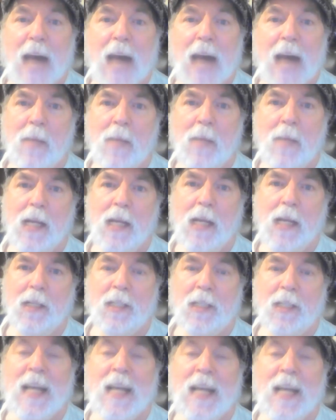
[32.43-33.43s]
means
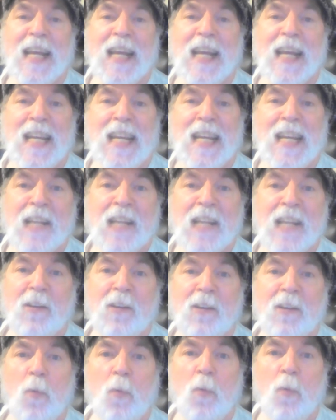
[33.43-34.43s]
that neither
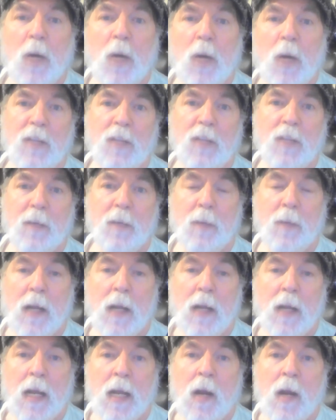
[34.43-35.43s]
one of them
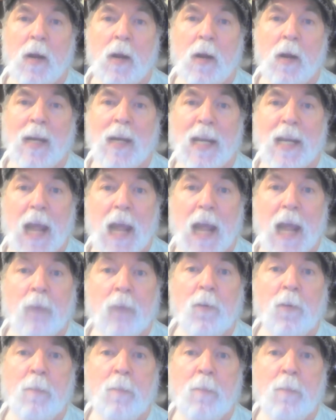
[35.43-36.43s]
can ever
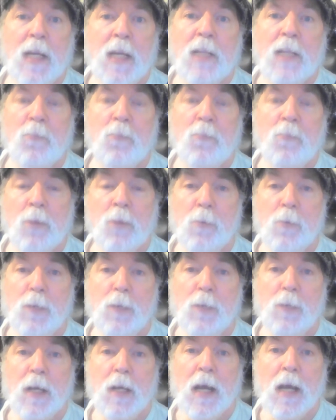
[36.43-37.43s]
be the root
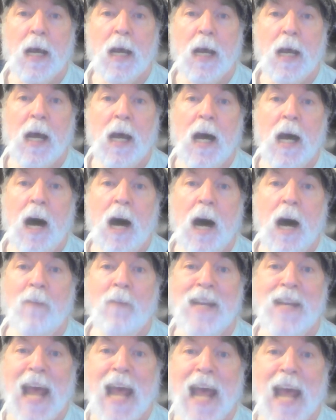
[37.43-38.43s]
of an
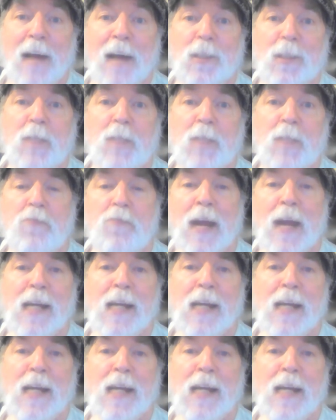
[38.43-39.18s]
algebraic